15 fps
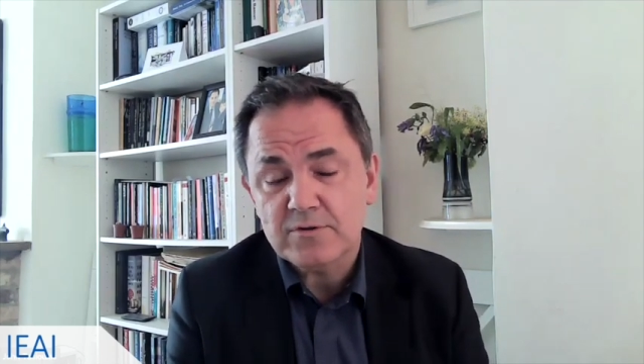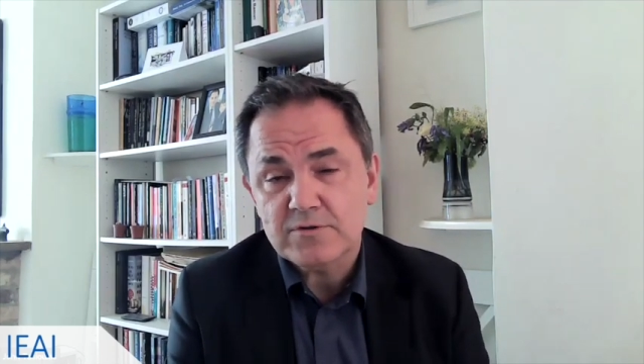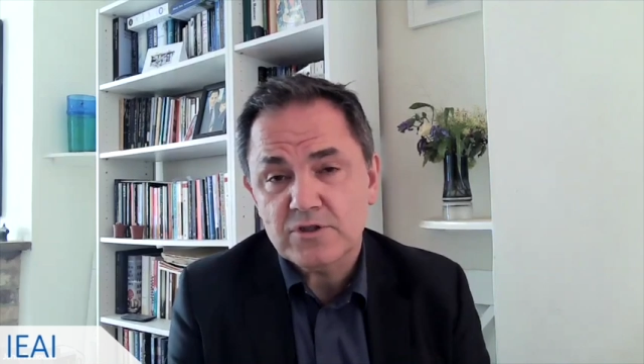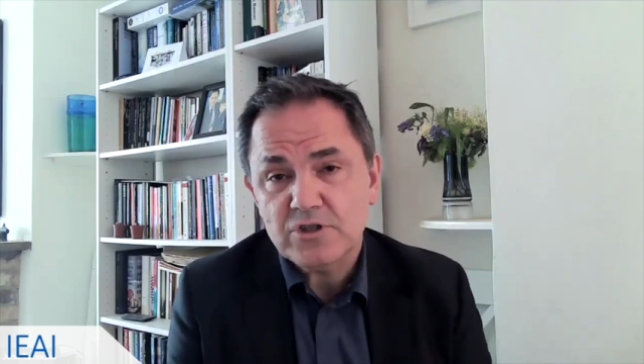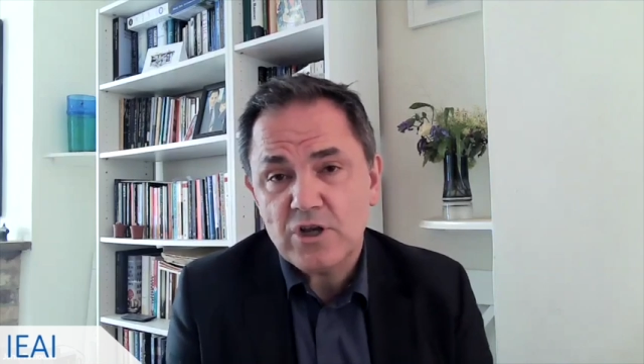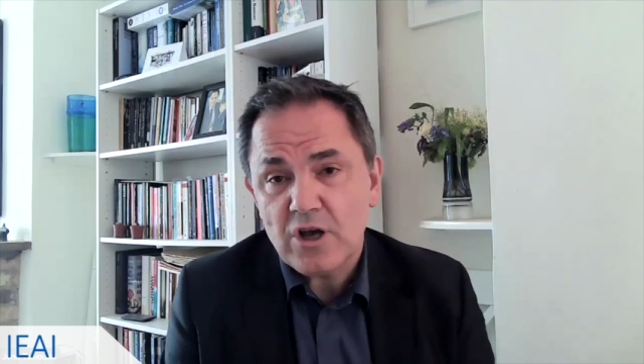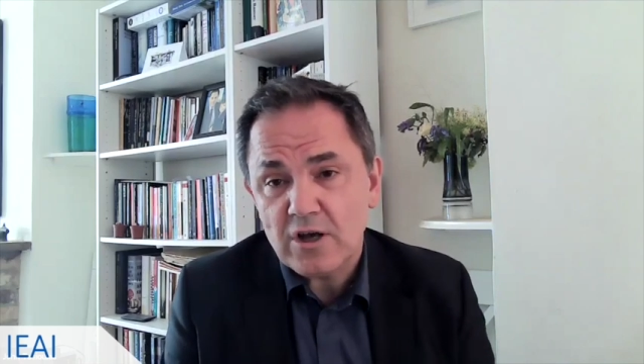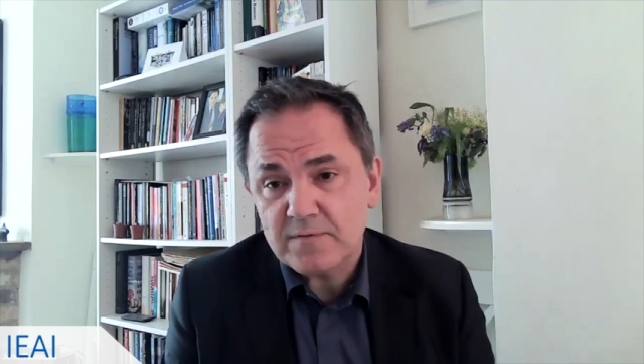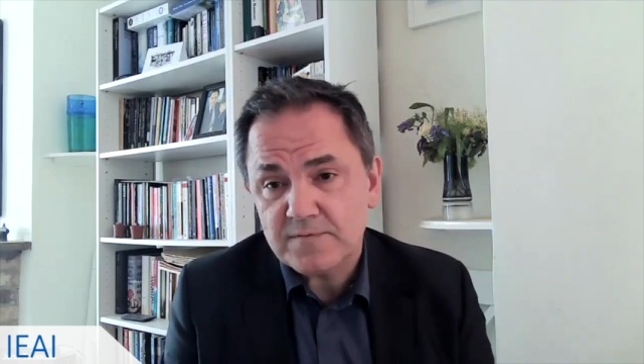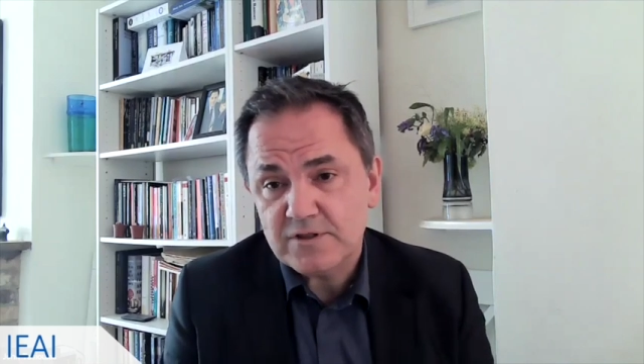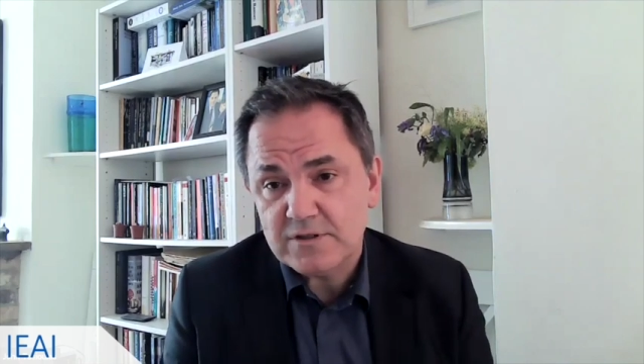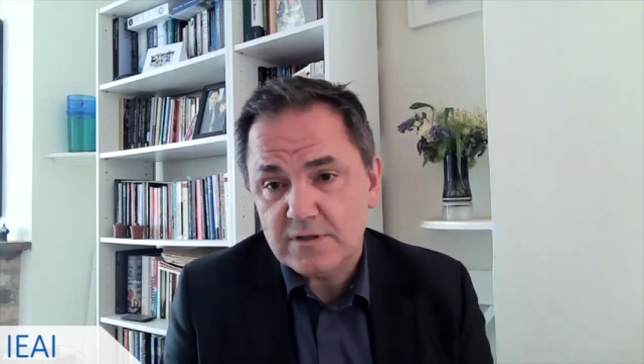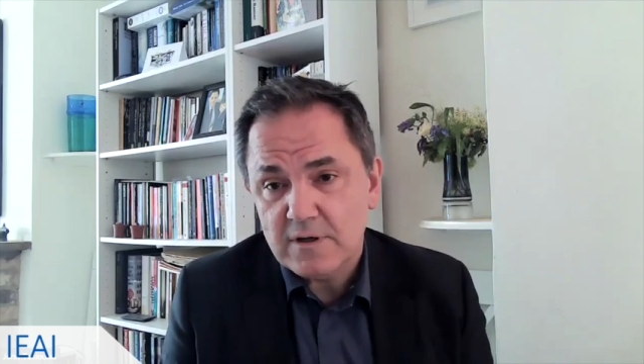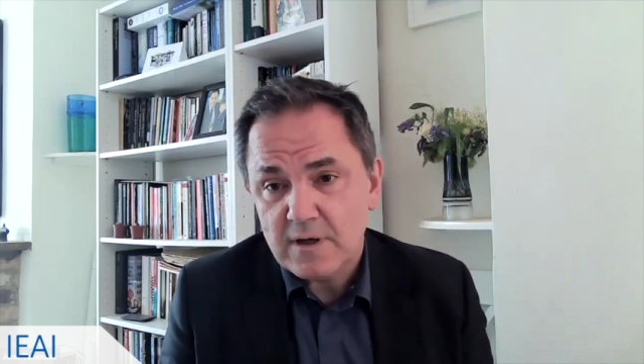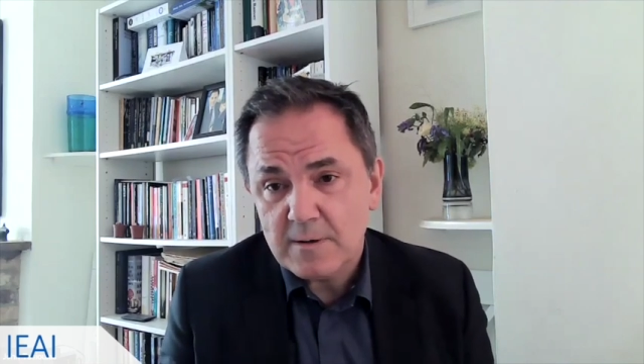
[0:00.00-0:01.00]

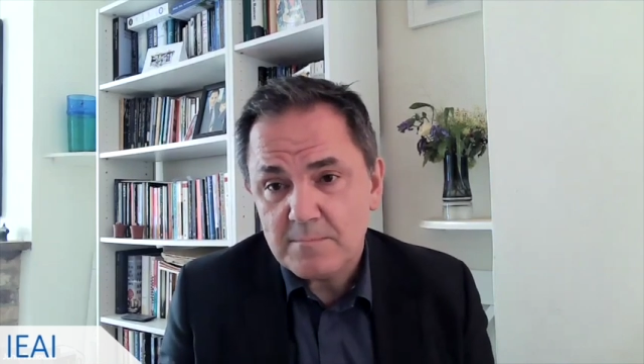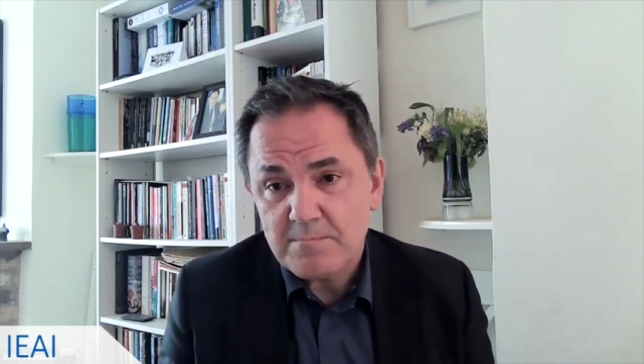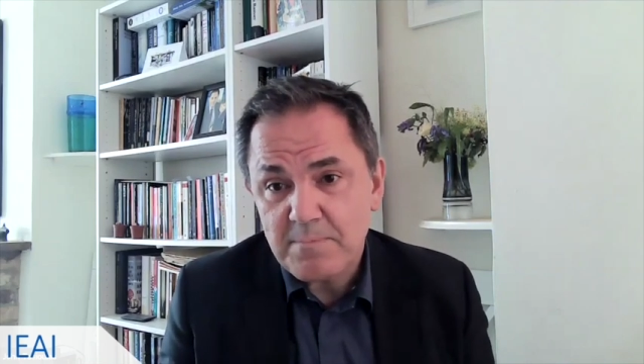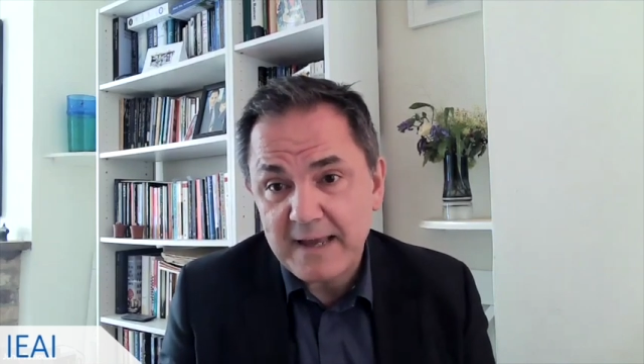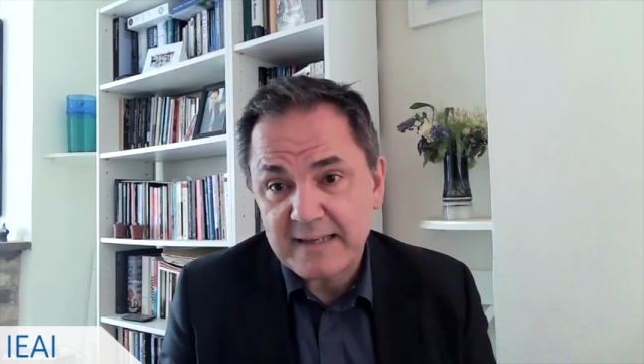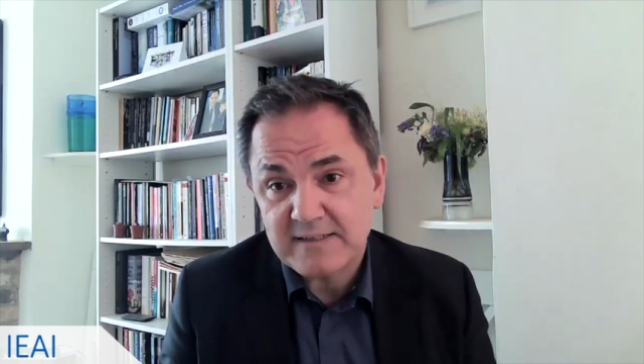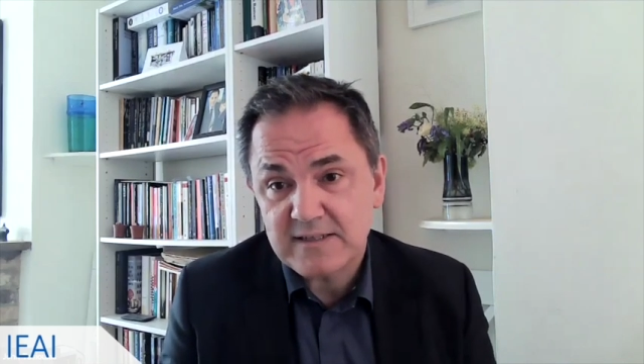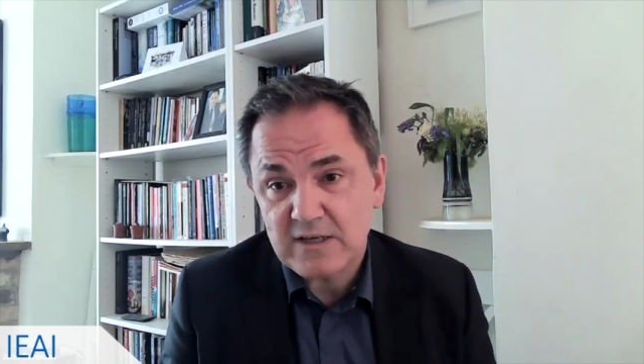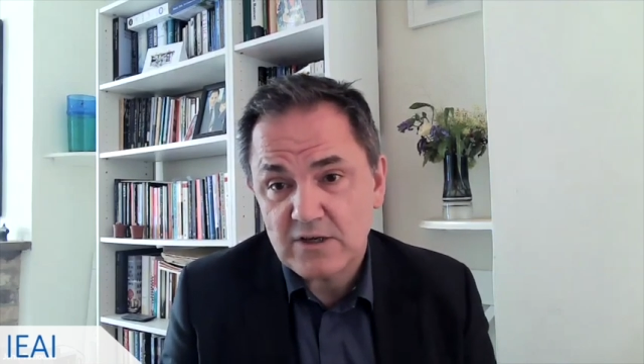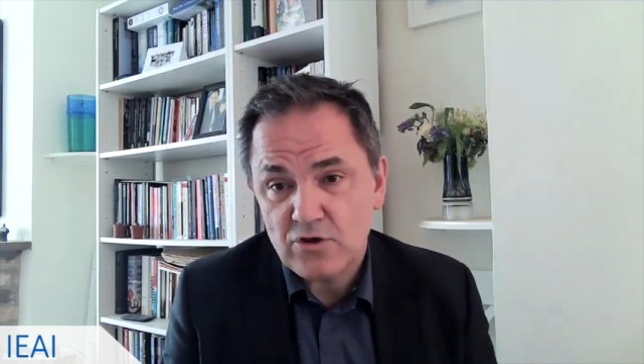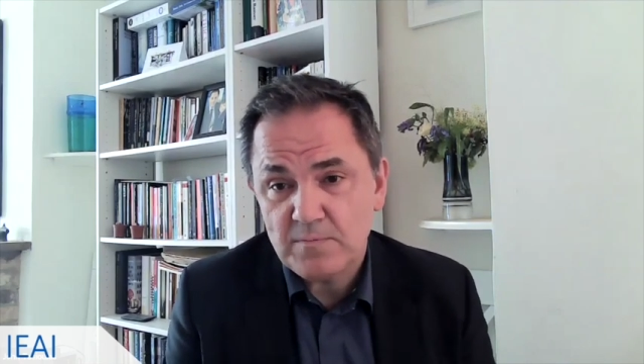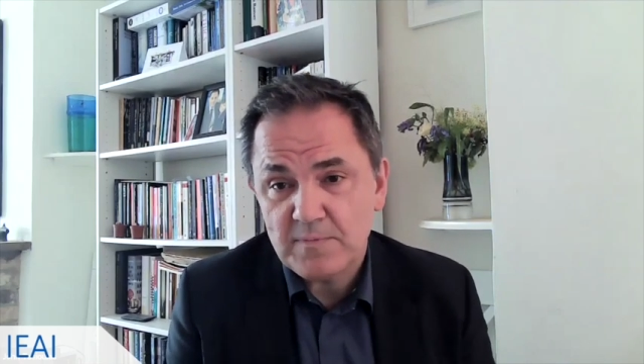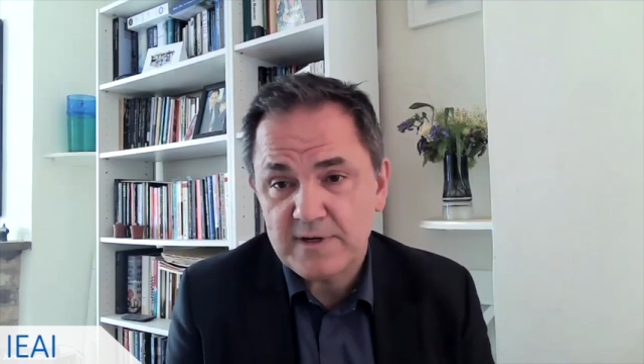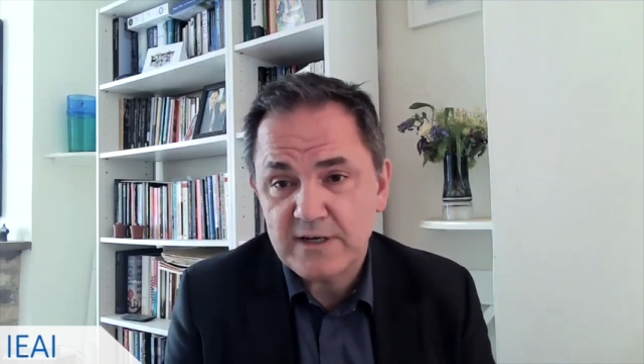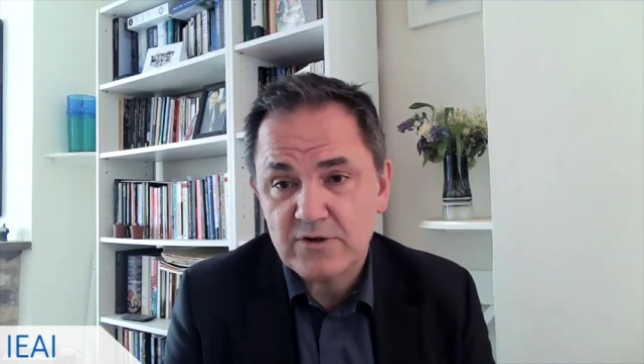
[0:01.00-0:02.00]
serves basic
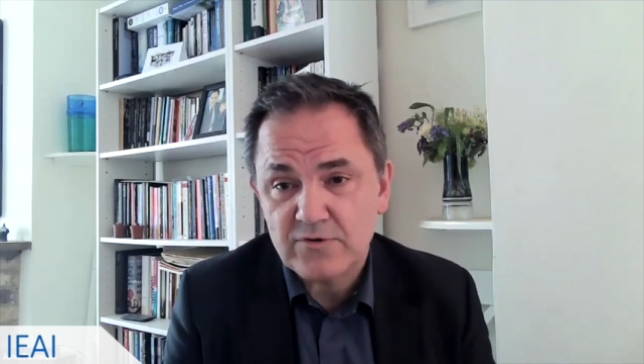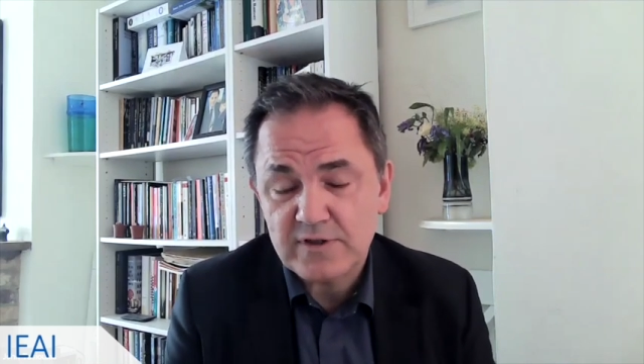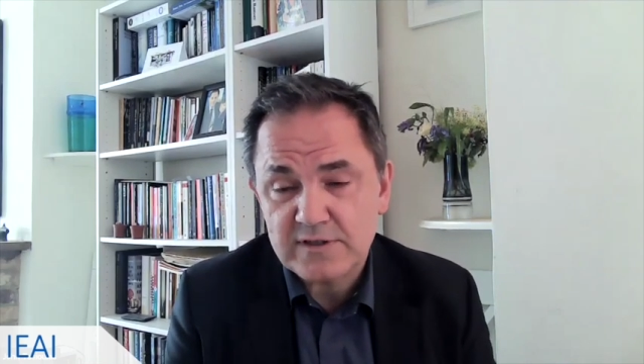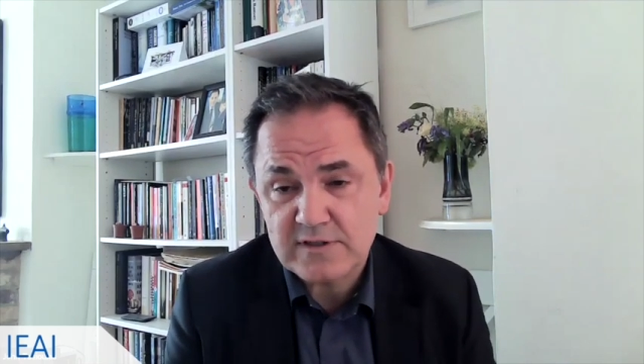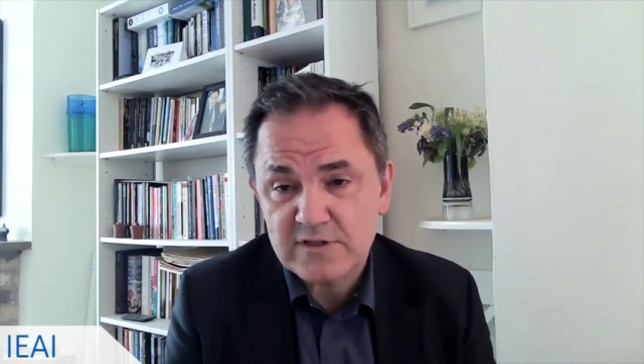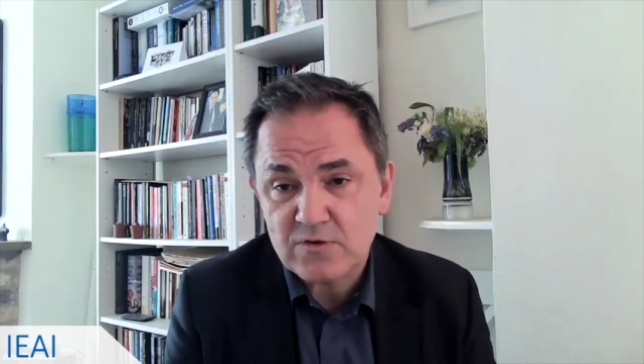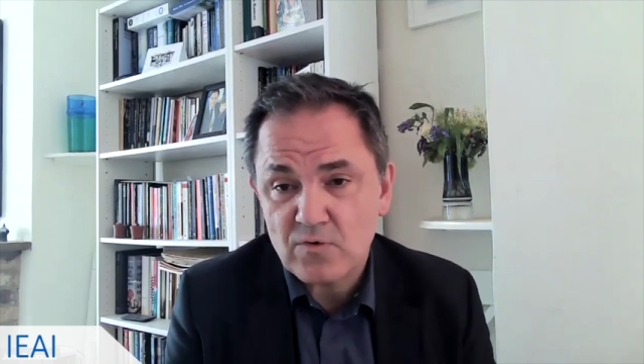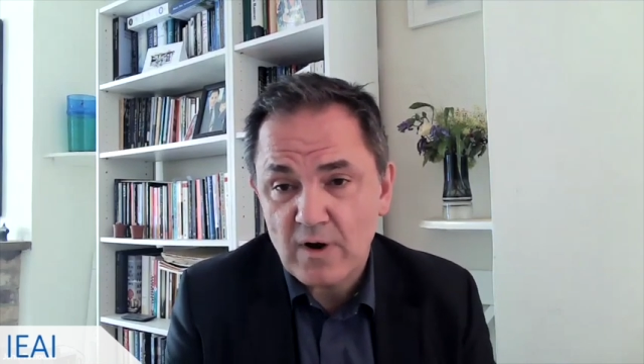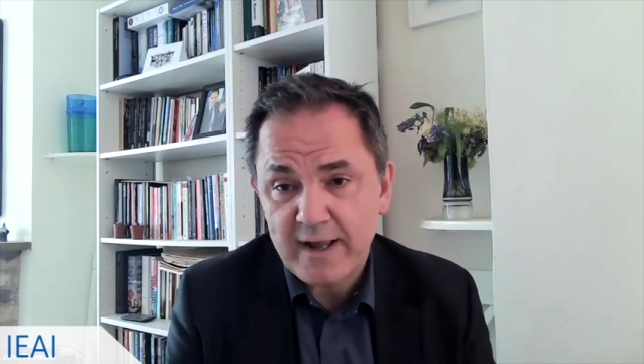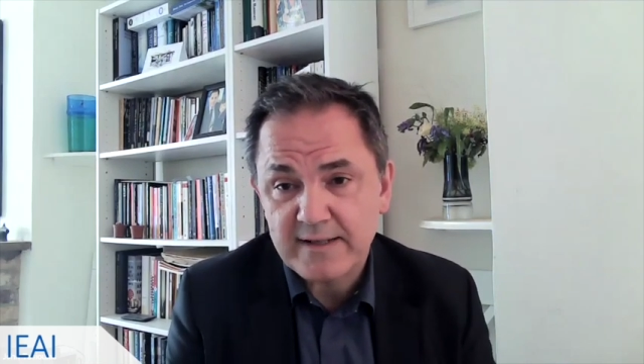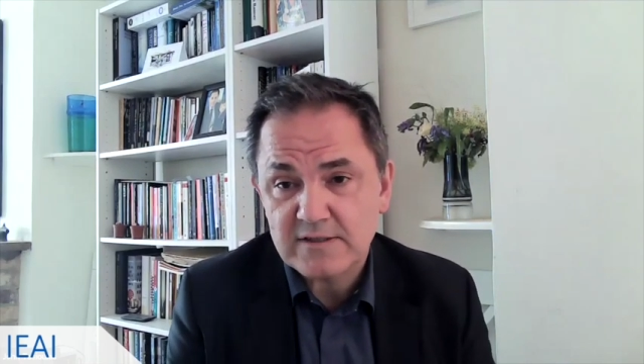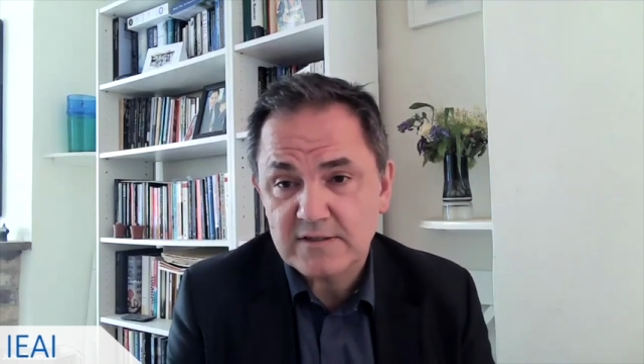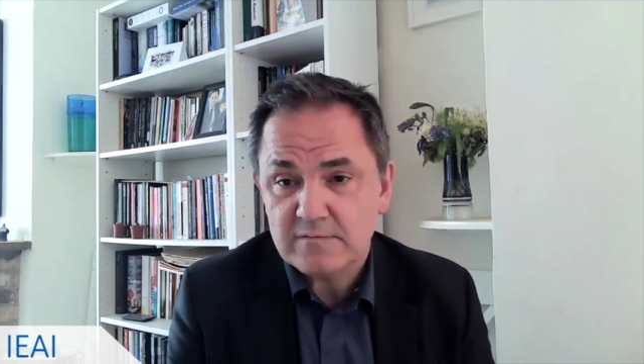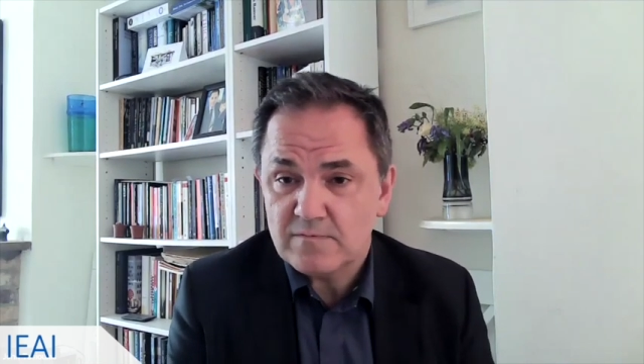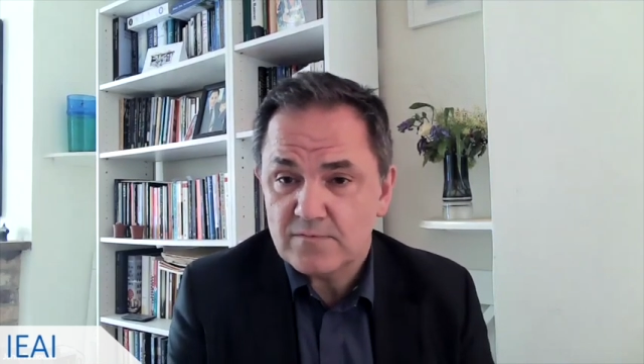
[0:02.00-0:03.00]
human interests and rights,